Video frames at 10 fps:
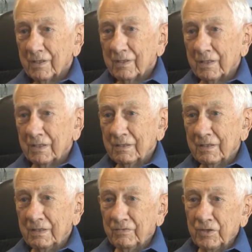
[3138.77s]
they,
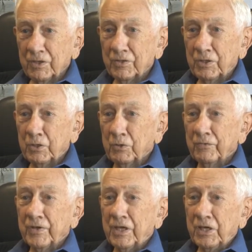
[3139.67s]
they even got the
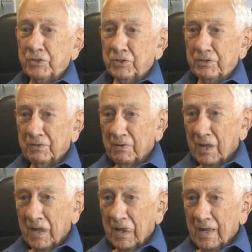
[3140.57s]
notification.
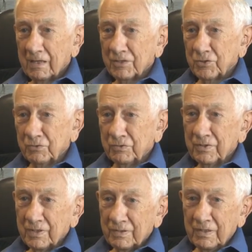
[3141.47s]
So
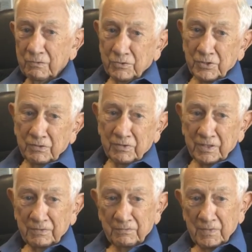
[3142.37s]
that was all right.